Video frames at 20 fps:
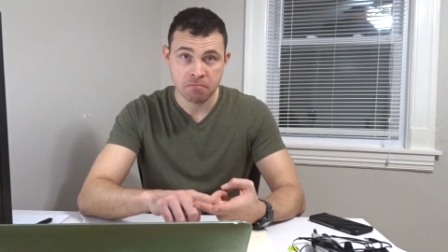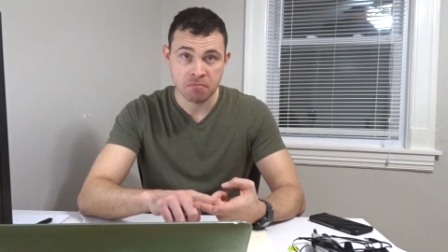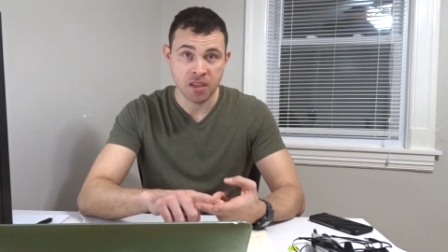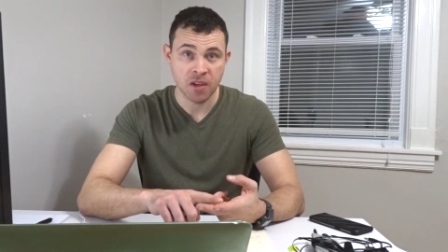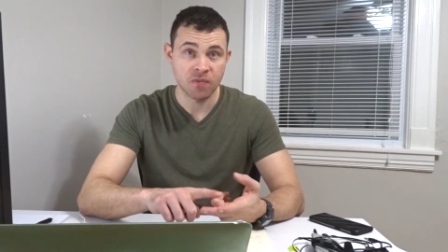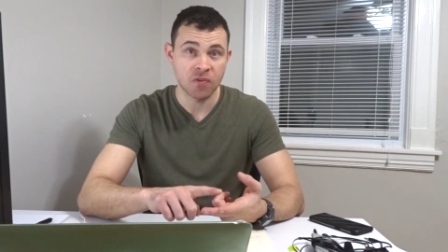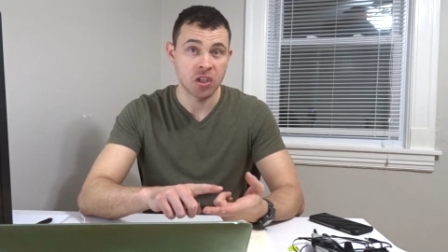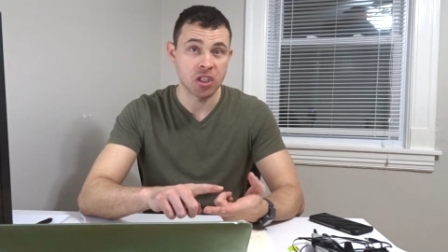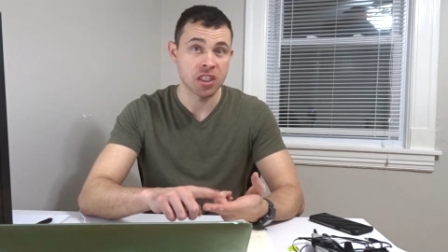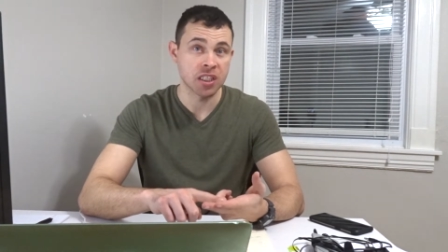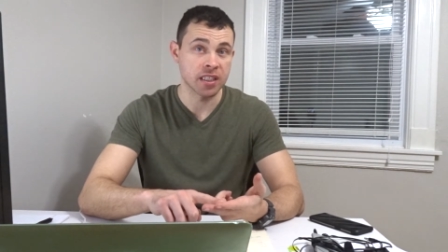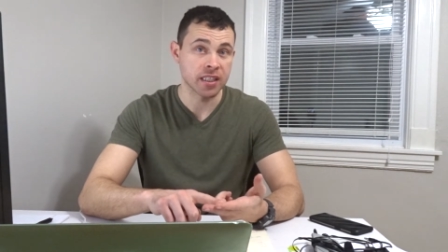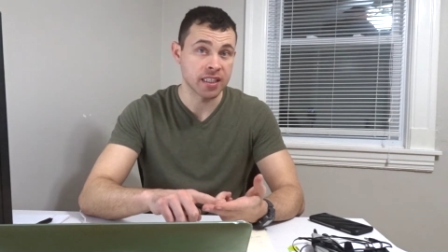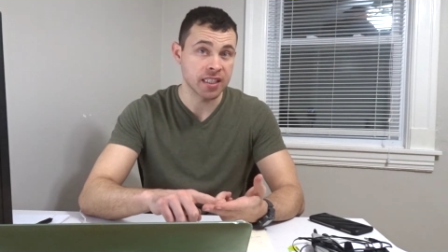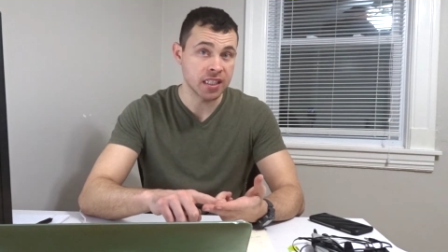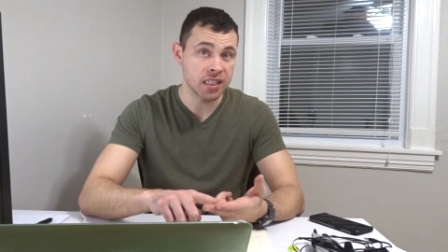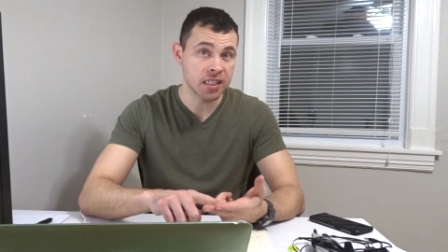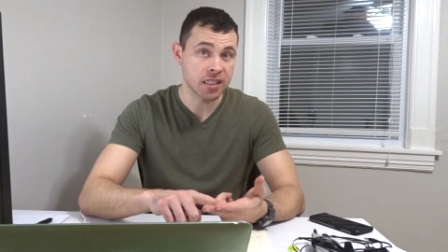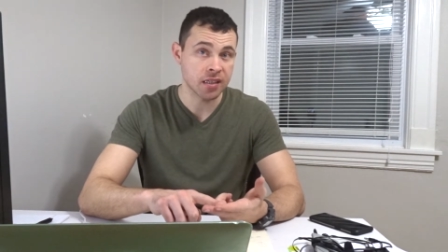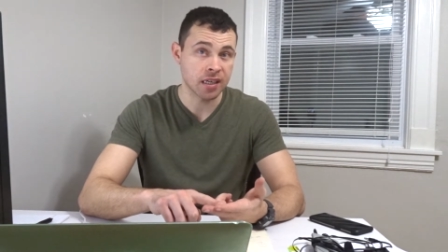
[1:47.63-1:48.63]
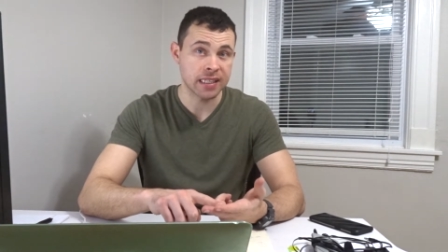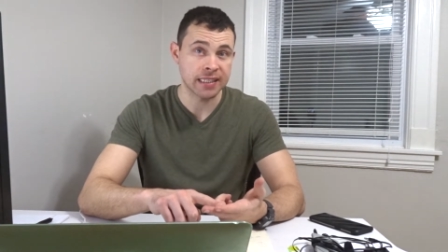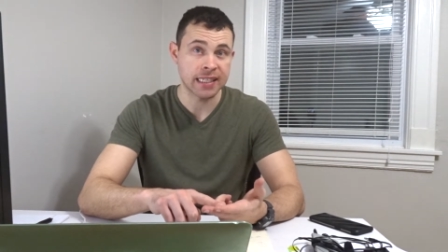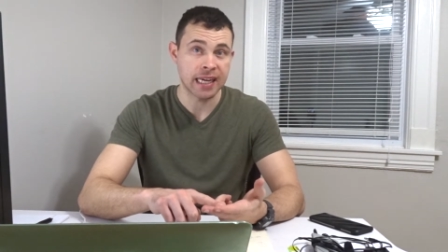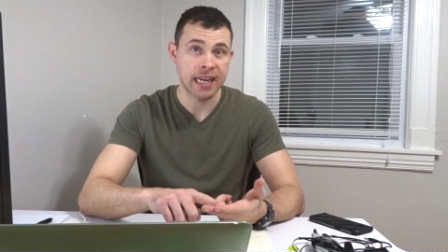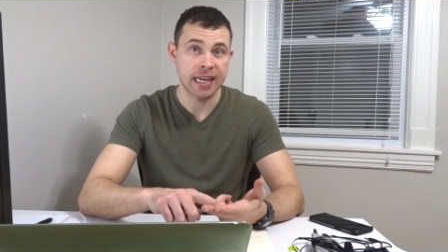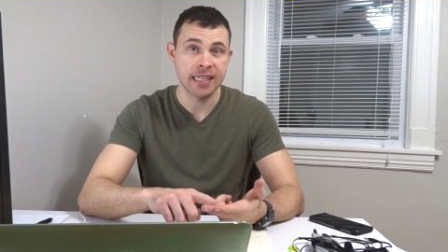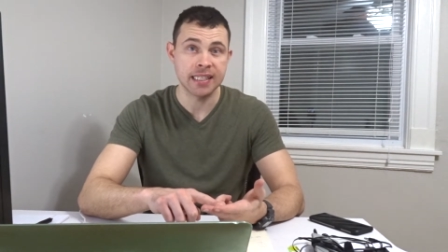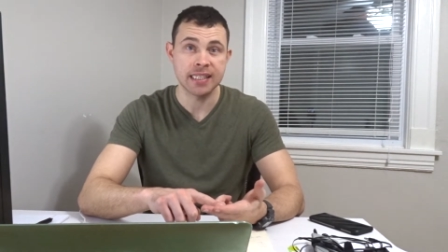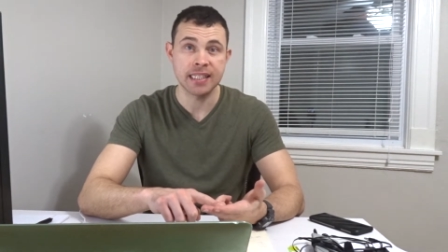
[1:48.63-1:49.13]
If there's a lease or a
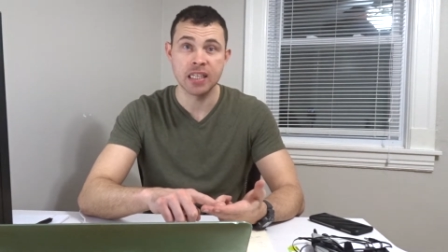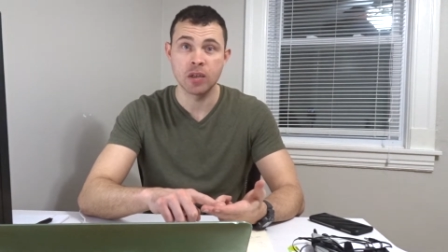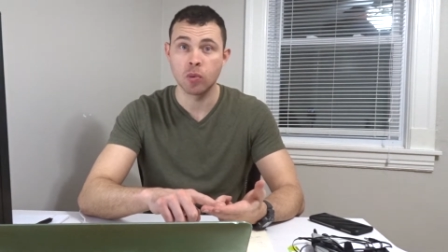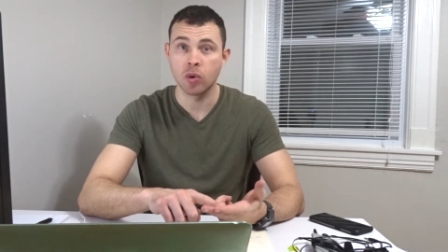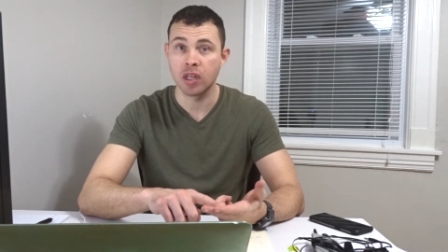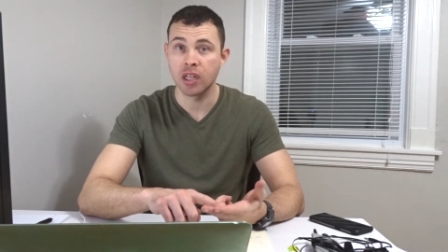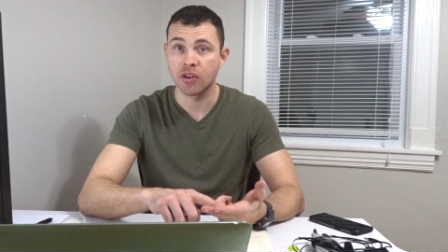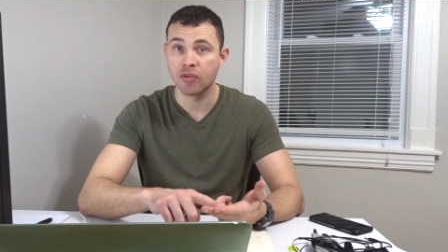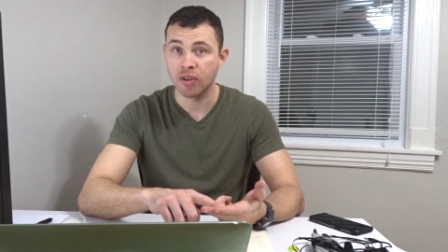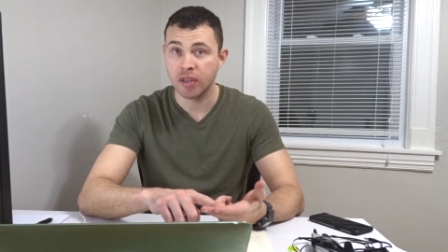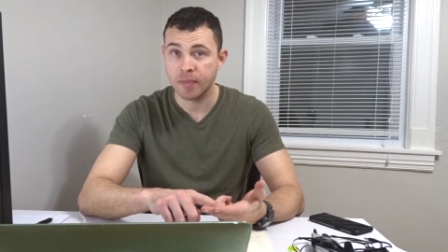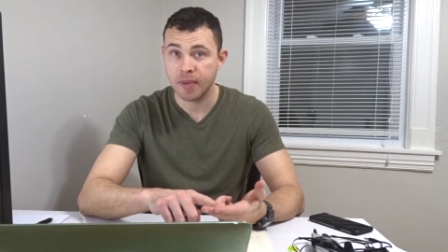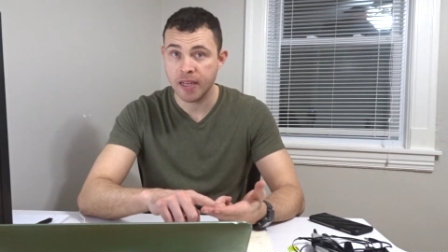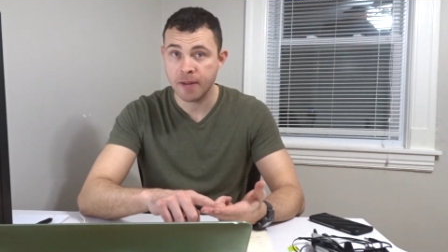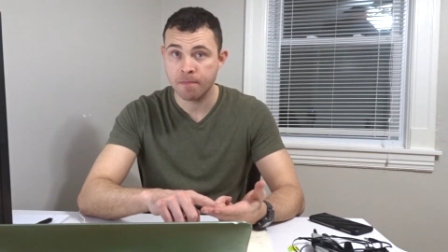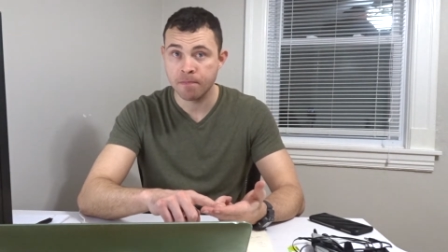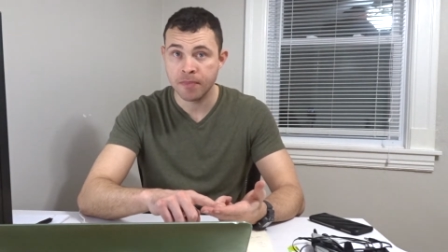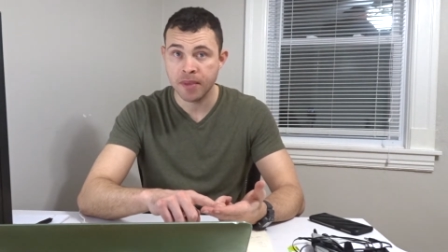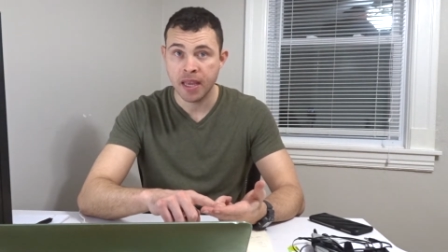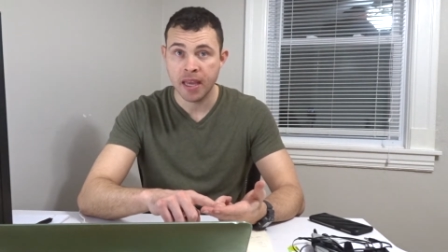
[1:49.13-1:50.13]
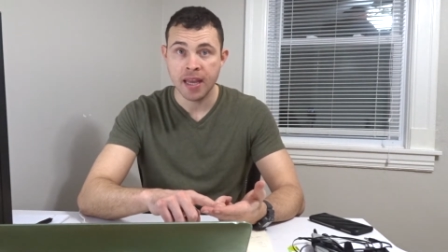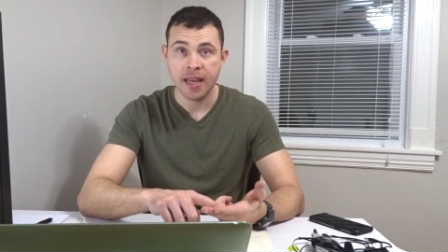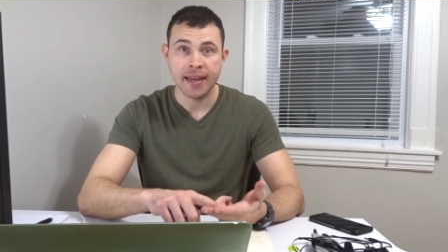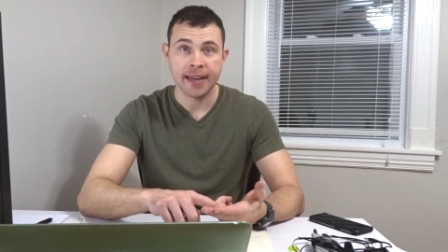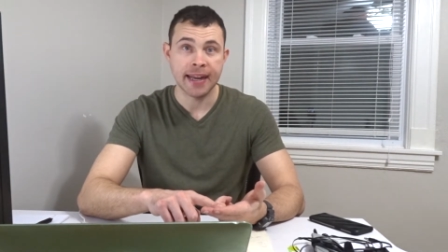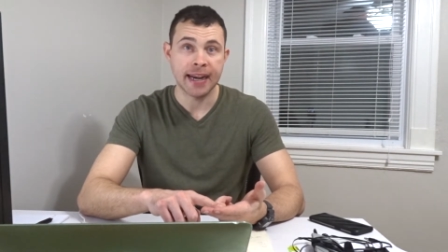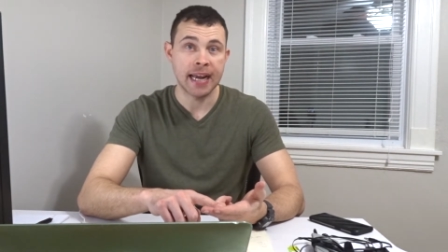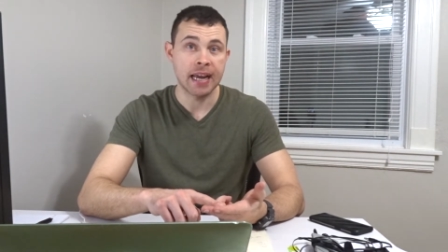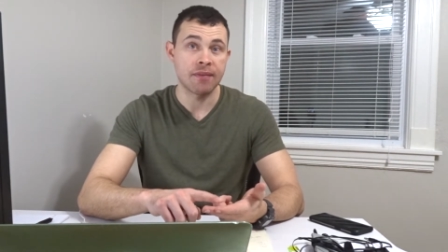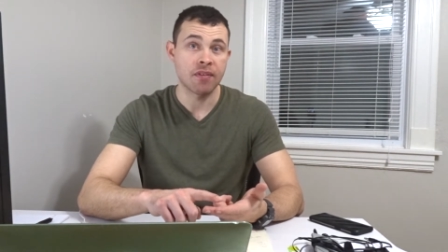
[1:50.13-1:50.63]
tenancy of will agreement,
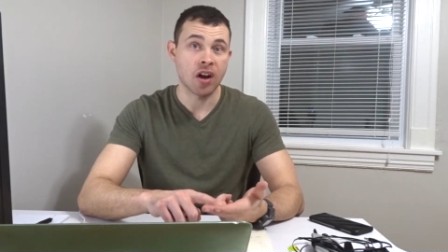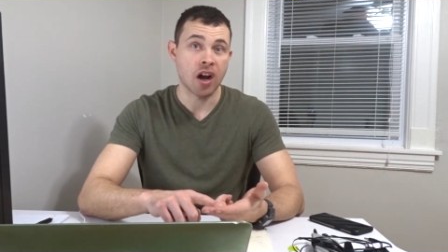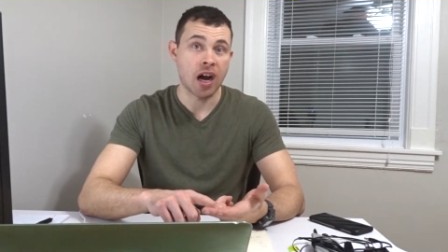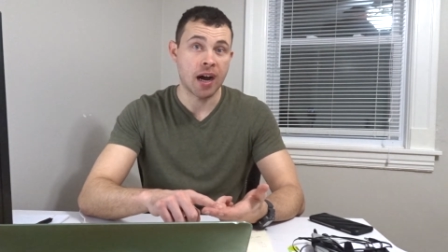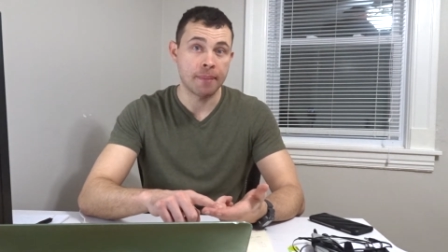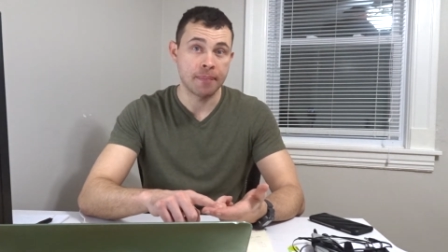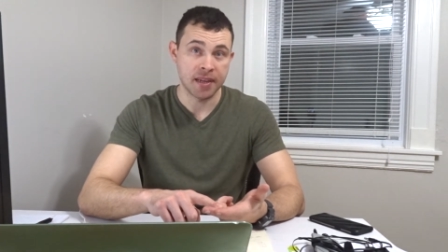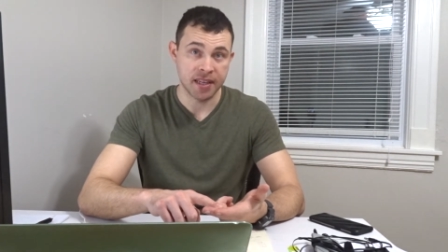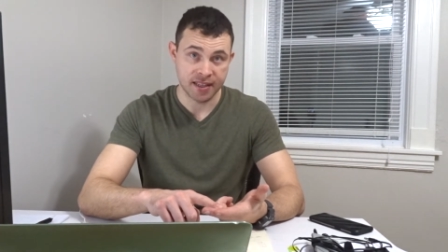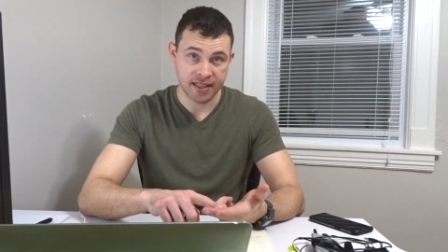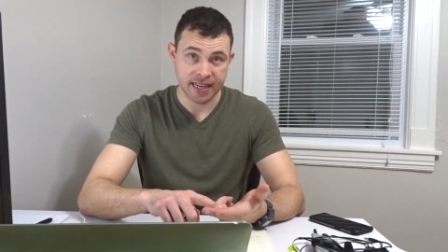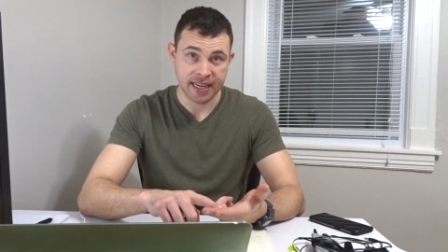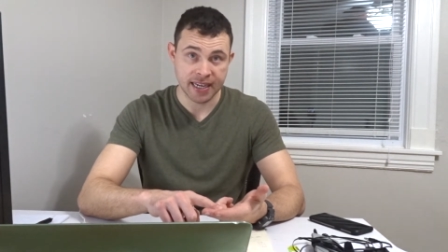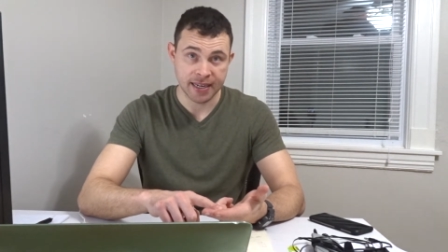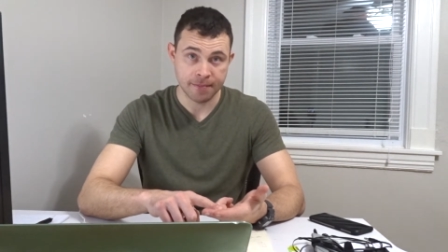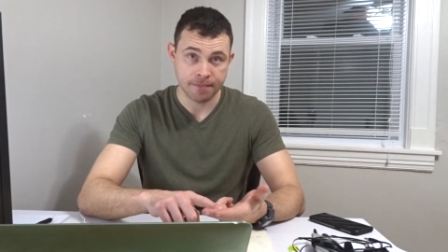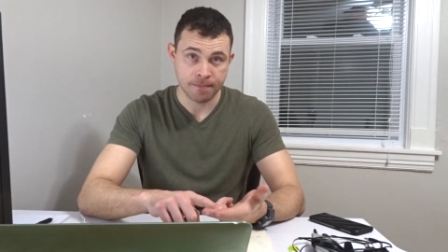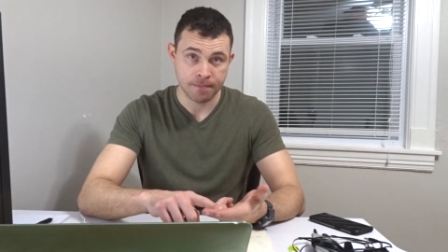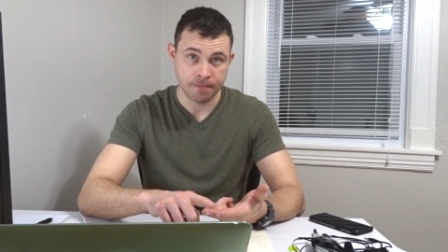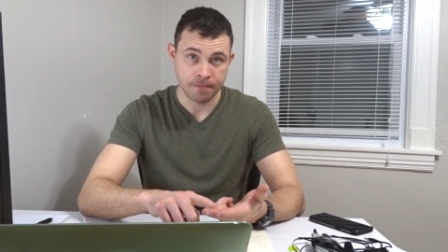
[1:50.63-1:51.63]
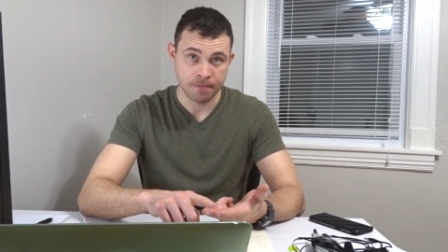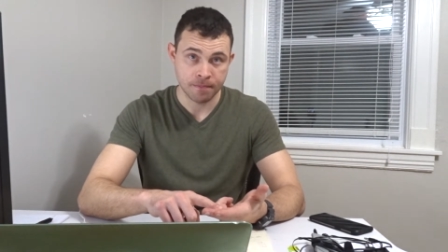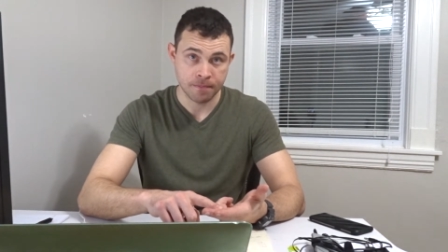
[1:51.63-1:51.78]
can I have a copy of that?